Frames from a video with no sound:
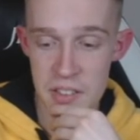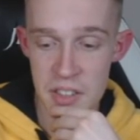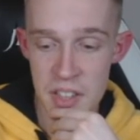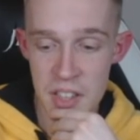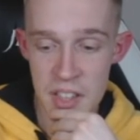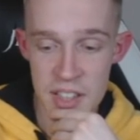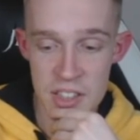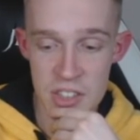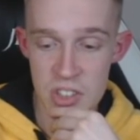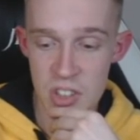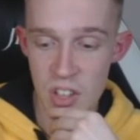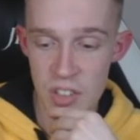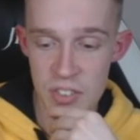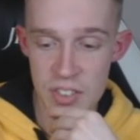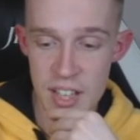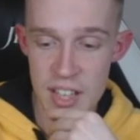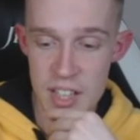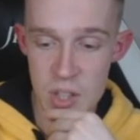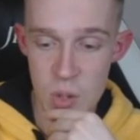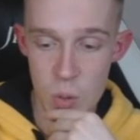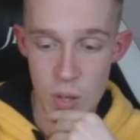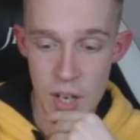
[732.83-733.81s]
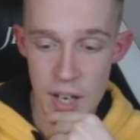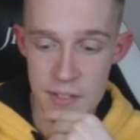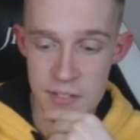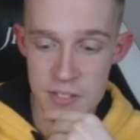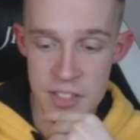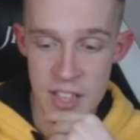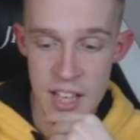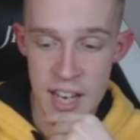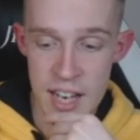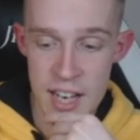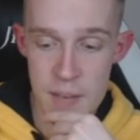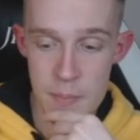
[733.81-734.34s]
It's not that I don't have
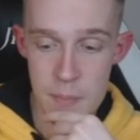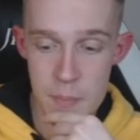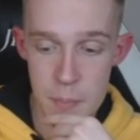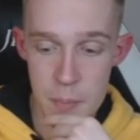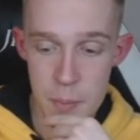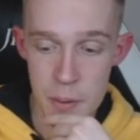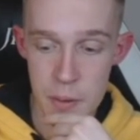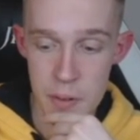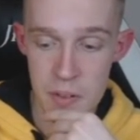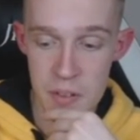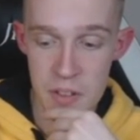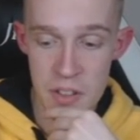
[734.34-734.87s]
time, but